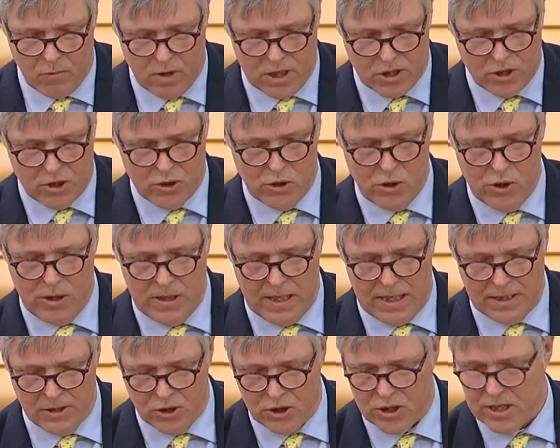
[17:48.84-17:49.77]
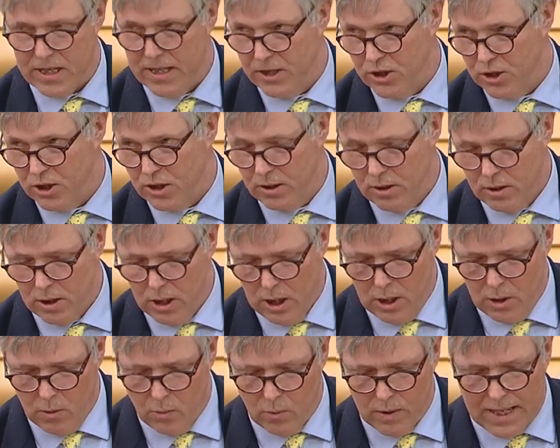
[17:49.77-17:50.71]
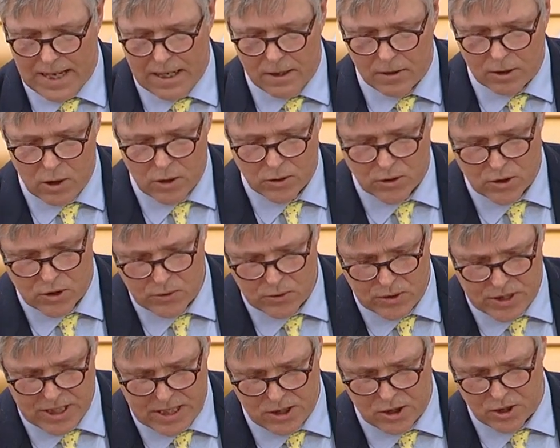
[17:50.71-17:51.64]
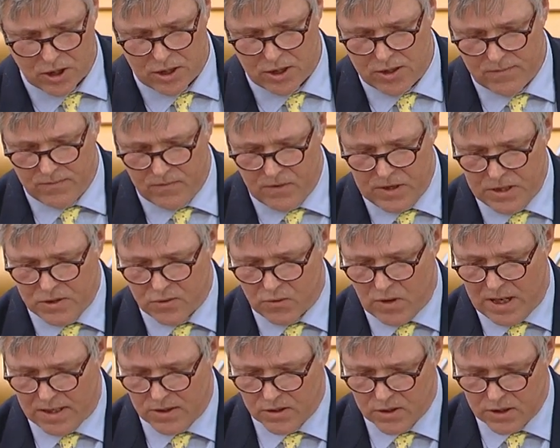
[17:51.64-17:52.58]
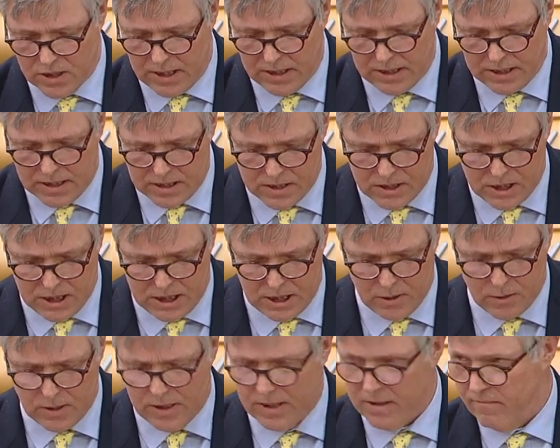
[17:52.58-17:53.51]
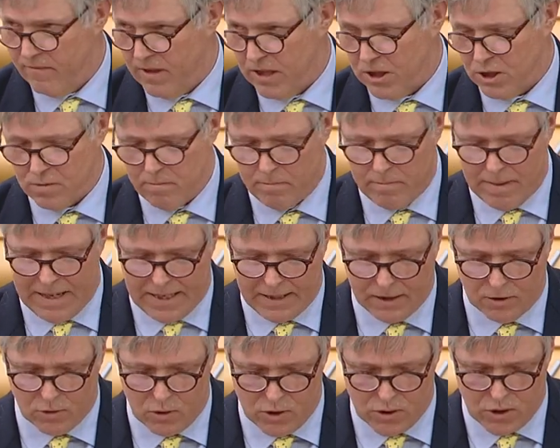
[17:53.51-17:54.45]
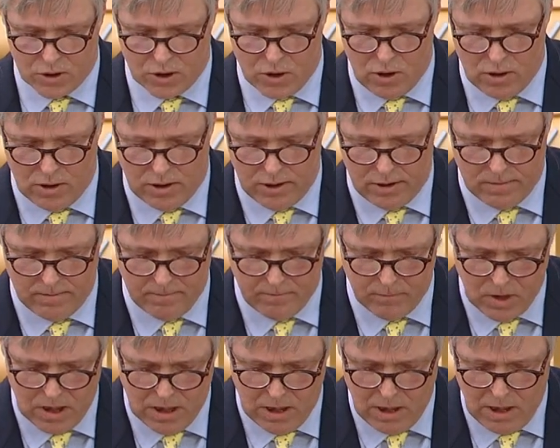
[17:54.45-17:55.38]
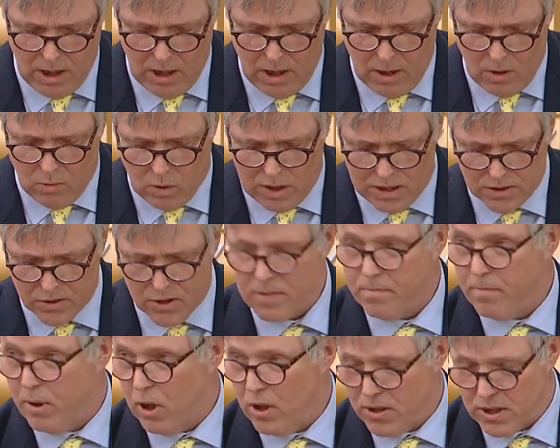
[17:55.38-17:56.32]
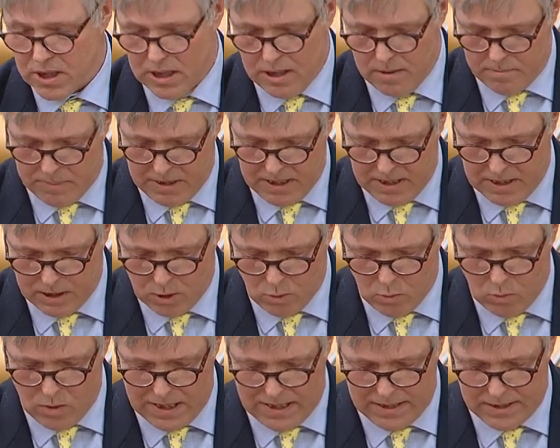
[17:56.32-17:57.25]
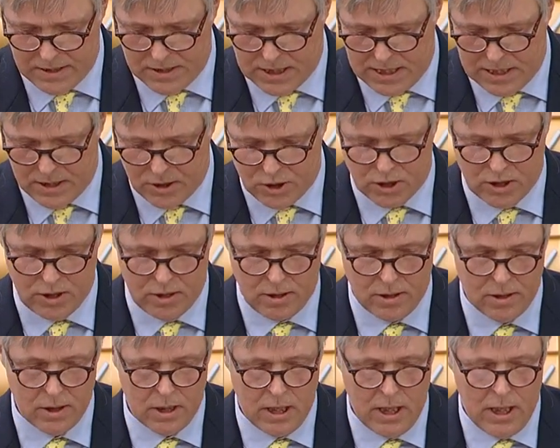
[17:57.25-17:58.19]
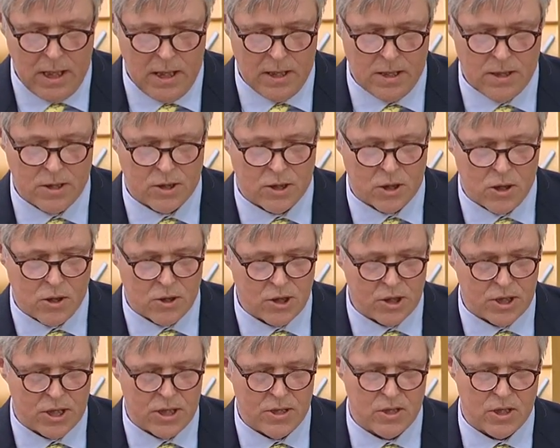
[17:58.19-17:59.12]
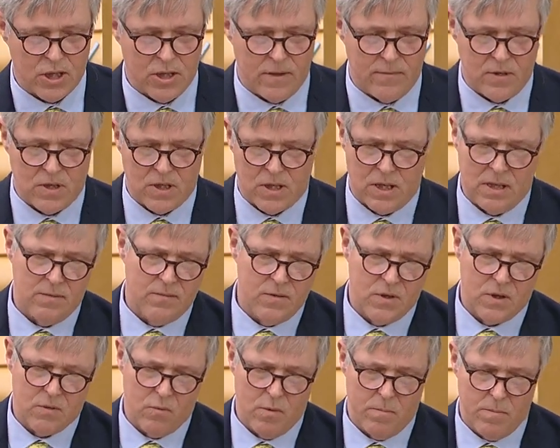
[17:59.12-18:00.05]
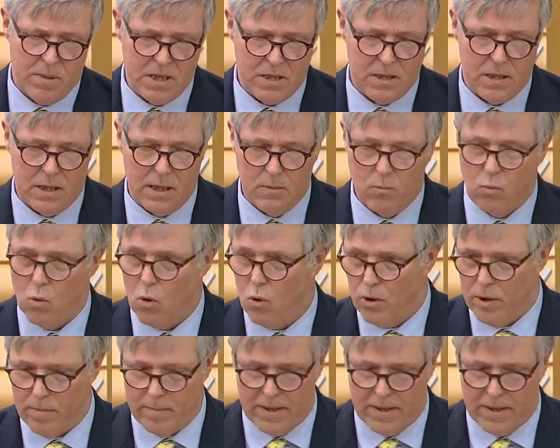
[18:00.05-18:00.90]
rushed through legislation without consultation to freeze rents and continue an eviction ban across Scotland. Whilst the policy appeared well-intentioned, the Scottish Conservatives repeatedly warned the